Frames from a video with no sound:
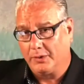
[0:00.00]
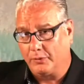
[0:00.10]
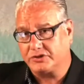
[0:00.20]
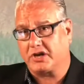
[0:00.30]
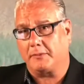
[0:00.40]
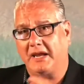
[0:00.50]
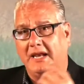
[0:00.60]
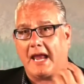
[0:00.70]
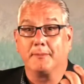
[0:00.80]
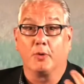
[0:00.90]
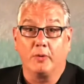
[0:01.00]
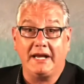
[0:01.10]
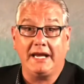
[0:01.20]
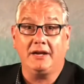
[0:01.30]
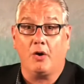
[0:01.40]
which can mean a
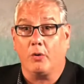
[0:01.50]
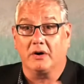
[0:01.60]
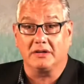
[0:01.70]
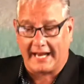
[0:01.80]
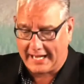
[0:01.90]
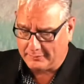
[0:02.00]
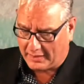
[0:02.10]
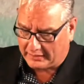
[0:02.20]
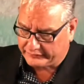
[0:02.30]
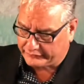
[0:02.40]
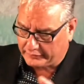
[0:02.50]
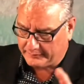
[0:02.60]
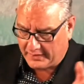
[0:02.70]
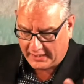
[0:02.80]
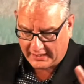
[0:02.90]
marine or a land
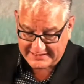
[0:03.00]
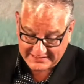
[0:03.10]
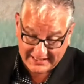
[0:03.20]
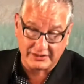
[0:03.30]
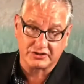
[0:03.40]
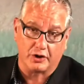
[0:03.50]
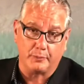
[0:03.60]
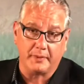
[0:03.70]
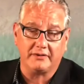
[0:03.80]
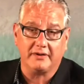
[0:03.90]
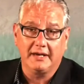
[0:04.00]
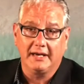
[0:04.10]
monster, a sea serpent.